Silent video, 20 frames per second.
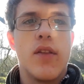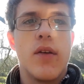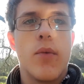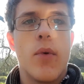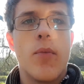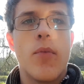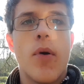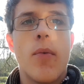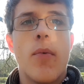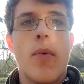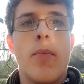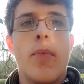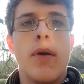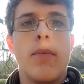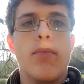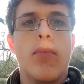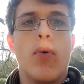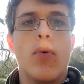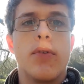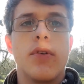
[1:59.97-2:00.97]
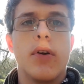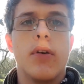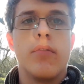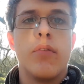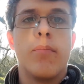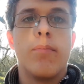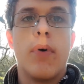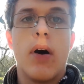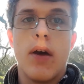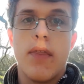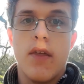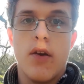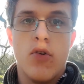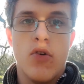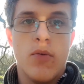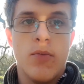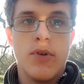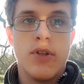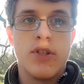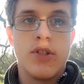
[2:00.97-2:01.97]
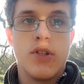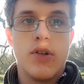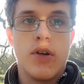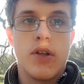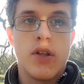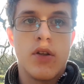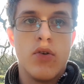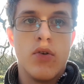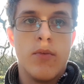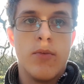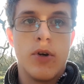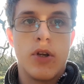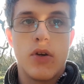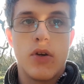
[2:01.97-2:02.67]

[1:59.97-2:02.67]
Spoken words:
they were probably brought over by the Normans during the Norman